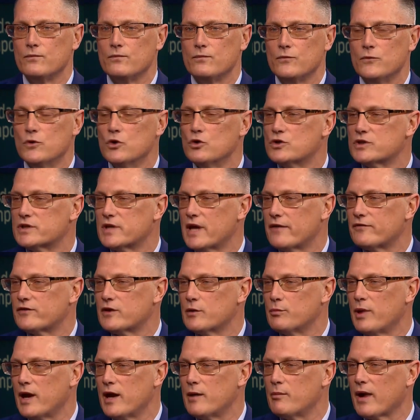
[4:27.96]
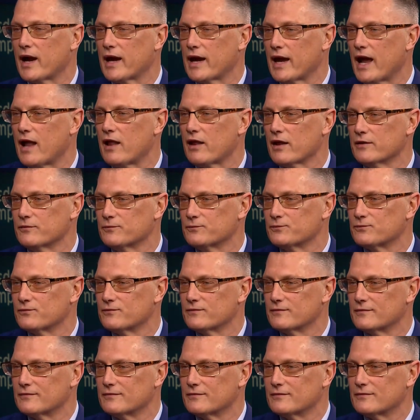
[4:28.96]
you just have to pay by gallon.
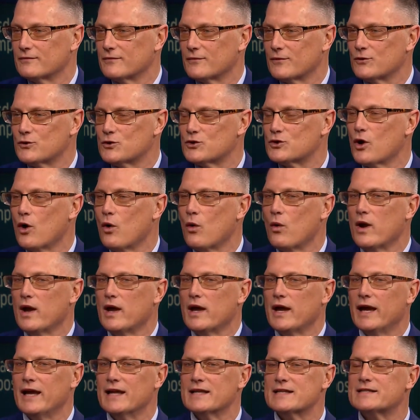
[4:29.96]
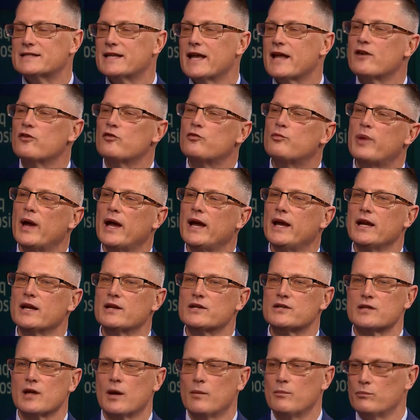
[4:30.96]
So instead of
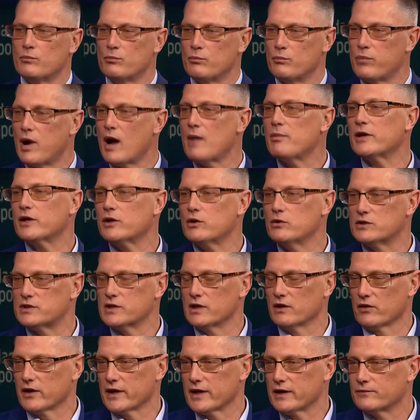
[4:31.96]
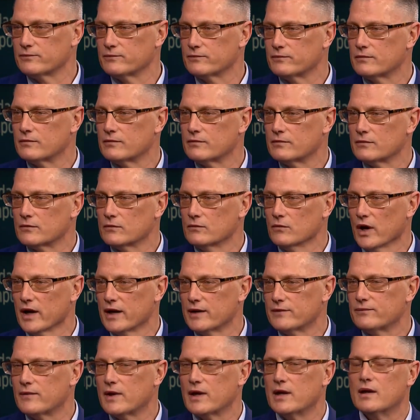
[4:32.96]
paying some public utility,
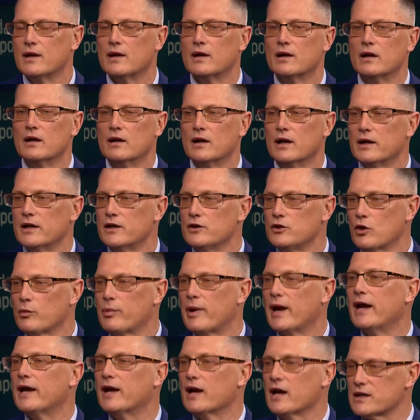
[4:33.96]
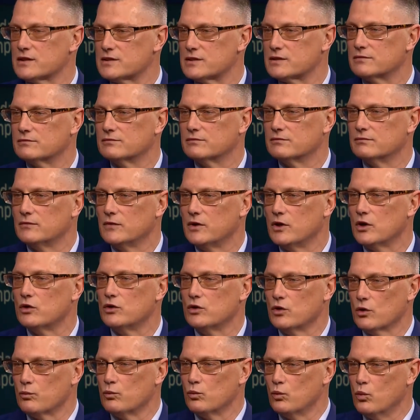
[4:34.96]
right, you're paying us.
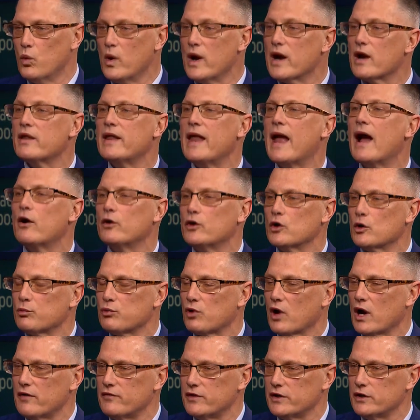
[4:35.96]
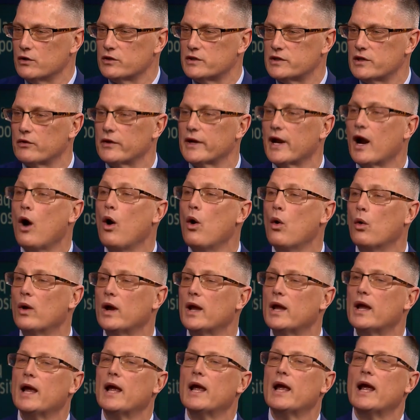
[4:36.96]
We're now your private utility. Oh,
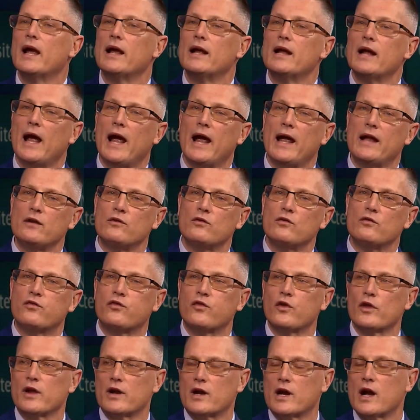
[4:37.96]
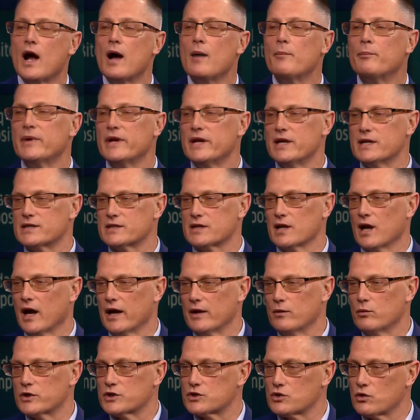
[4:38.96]
and for the company
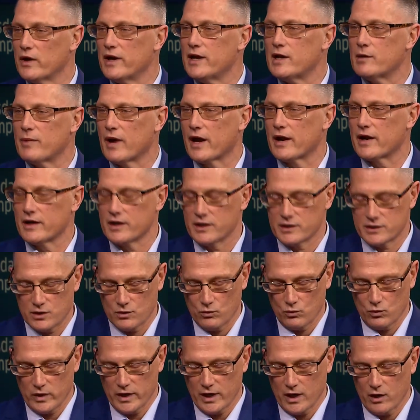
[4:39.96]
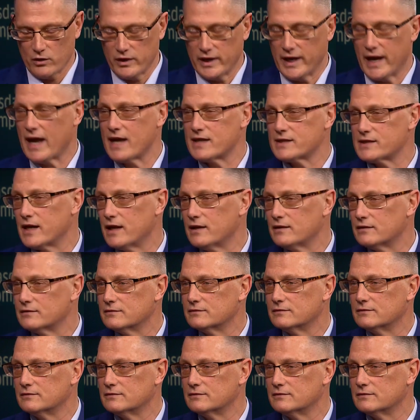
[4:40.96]
side, what's great about it is we own the asset,